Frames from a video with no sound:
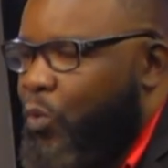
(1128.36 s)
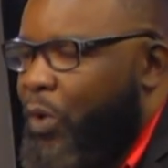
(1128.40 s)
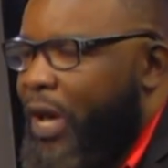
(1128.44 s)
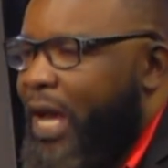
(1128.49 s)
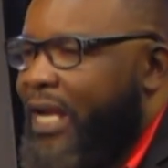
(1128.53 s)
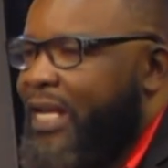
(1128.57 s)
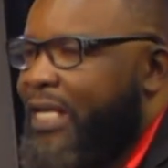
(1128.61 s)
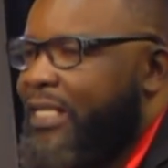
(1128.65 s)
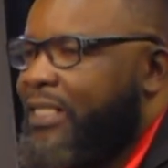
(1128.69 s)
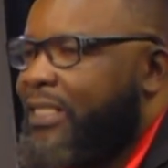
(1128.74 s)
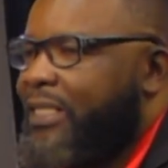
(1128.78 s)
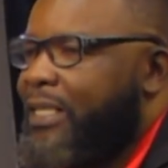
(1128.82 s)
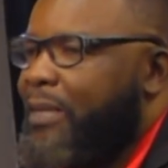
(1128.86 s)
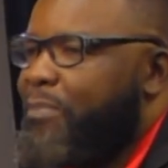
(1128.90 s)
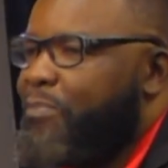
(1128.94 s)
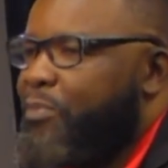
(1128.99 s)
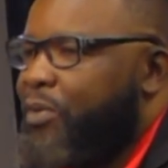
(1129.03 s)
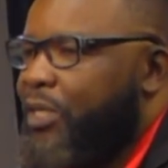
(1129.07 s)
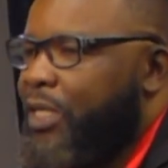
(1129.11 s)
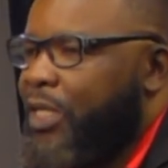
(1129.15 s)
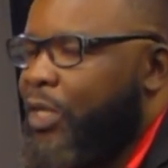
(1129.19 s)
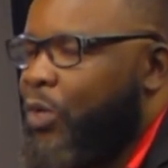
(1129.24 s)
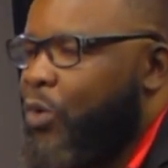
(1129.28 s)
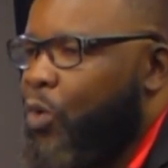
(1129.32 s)
where does
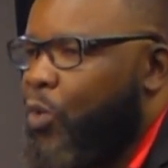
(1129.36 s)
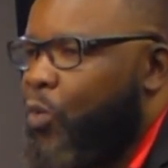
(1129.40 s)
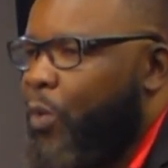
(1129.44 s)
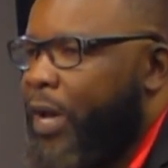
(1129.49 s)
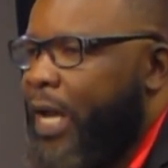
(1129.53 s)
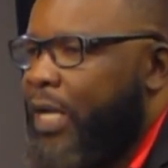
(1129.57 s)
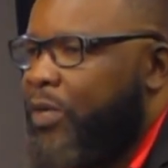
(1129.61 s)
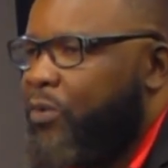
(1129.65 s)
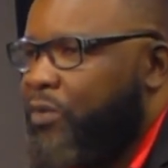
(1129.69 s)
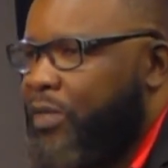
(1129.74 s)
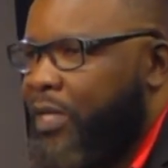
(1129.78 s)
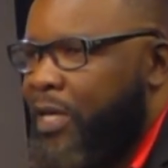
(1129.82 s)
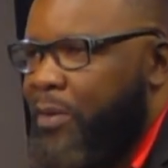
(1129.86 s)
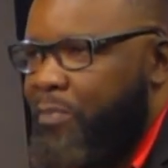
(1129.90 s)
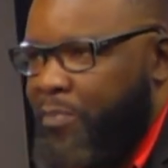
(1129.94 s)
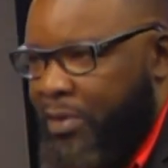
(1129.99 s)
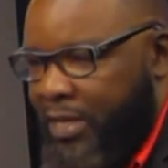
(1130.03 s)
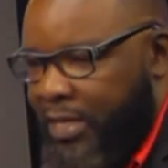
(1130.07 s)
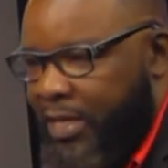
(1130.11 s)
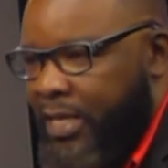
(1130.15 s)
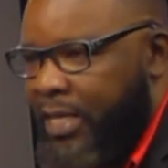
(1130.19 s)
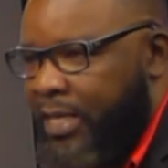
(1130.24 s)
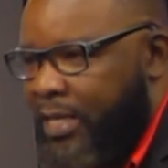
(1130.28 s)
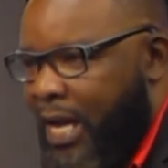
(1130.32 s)
somebody go? Where do they
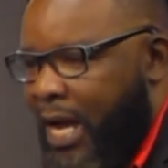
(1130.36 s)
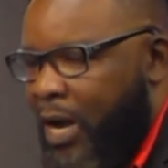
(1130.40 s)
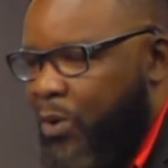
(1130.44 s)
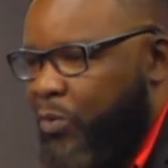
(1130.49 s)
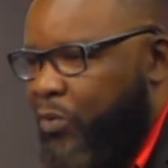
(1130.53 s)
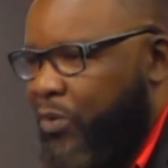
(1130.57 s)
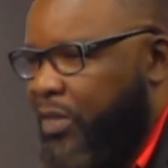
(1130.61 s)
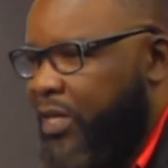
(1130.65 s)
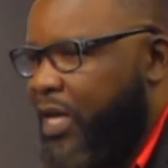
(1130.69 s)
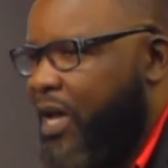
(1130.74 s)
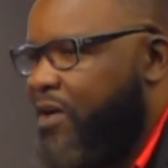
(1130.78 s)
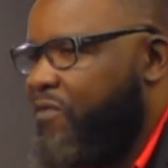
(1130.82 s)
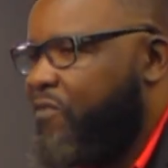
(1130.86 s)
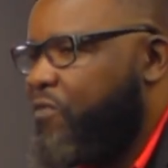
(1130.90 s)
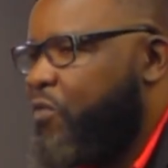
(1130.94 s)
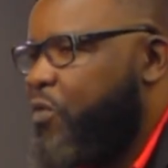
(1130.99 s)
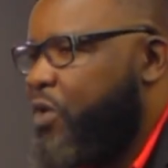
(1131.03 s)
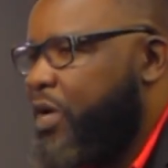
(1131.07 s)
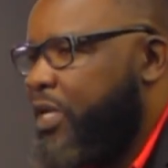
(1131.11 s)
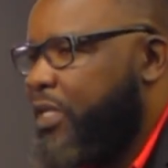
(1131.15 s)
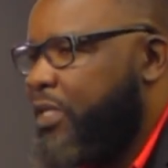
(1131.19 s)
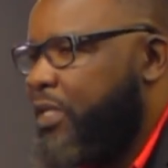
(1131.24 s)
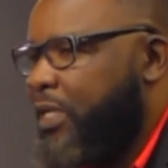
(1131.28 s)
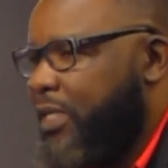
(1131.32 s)
begin? How do they
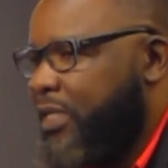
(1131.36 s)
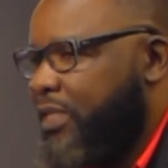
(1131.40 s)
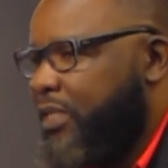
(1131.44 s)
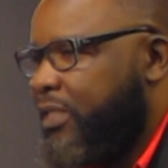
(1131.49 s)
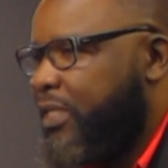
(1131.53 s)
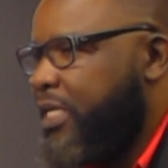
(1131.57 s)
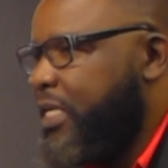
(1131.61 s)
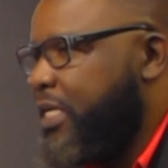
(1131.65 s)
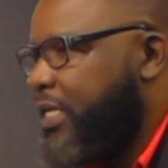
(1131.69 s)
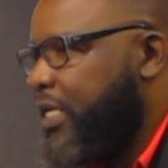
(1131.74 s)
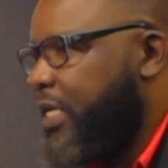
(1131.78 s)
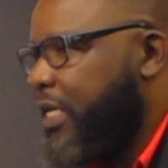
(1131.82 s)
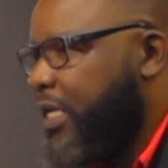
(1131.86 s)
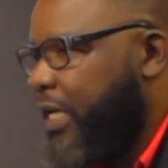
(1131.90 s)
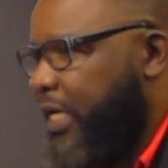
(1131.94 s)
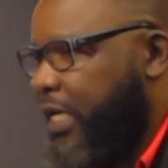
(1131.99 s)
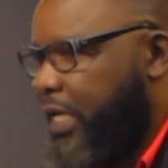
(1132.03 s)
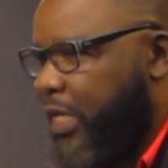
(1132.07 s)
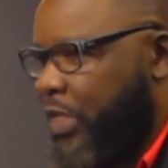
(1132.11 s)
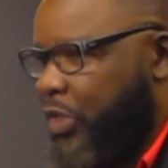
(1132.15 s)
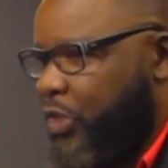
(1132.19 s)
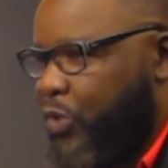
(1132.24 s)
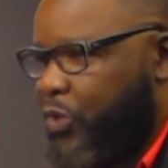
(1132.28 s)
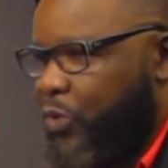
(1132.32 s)
avoid sinking
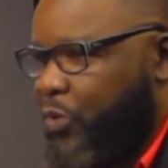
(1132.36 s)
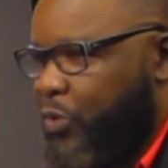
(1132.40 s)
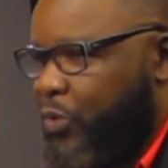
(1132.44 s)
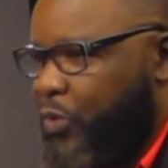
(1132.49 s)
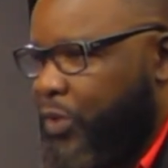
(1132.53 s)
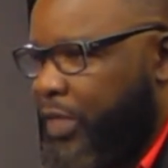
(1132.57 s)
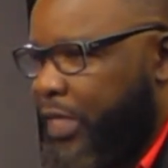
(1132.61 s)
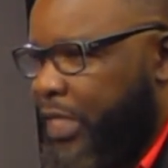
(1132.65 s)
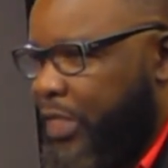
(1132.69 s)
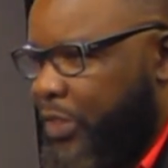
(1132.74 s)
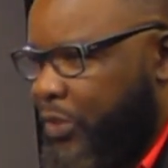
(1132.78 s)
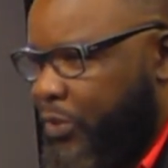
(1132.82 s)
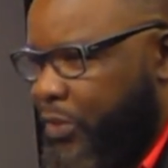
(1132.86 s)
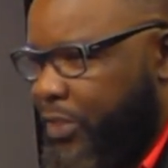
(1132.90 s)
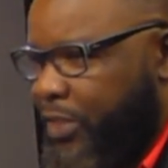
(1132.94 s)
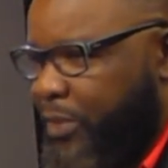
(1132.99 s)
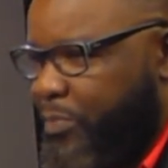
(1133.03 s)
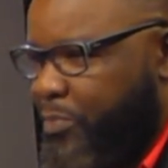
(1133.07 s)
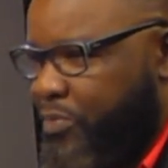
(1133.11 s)
into